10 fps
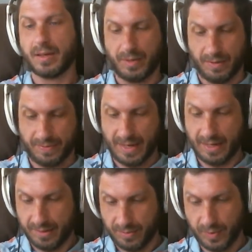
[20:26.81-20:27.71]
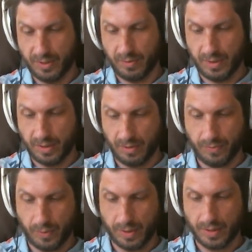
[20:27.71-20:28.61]
but if that is what you're looking
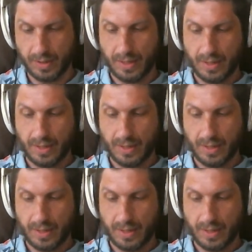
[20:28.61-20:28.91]
for,